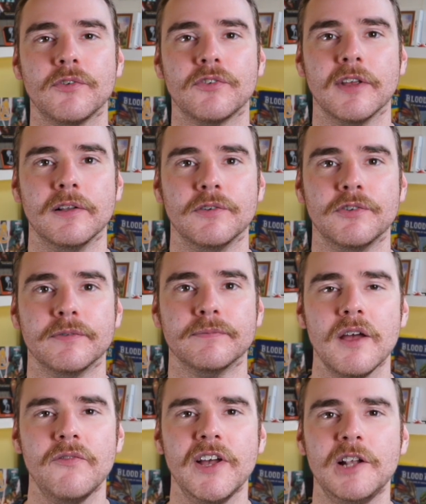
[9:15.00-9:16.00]
skills,
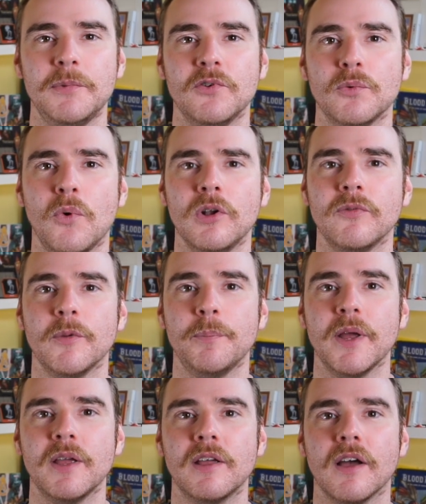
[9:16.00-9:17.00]
available to all of the
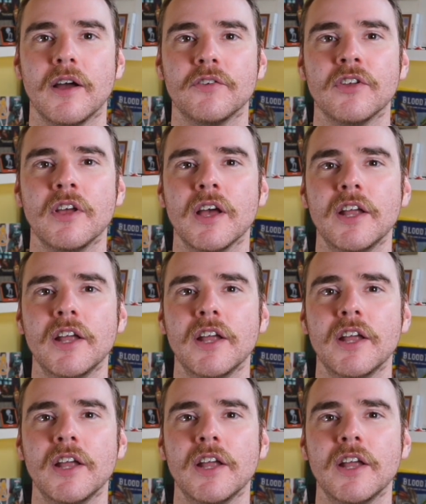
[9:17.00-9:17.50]
big guys,